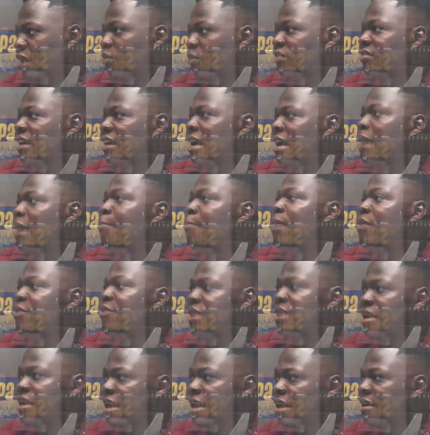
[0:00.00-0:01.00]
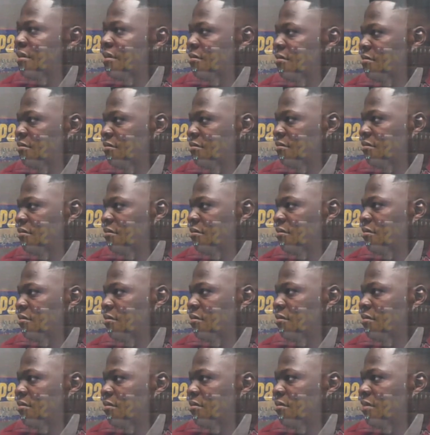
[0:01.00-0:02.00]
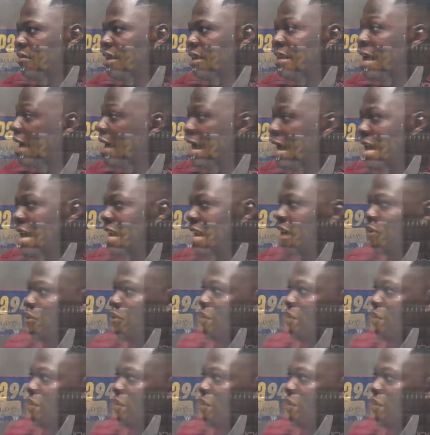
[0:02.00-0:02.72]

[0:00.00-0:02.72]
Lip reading: I was a barrier. And yet Ghana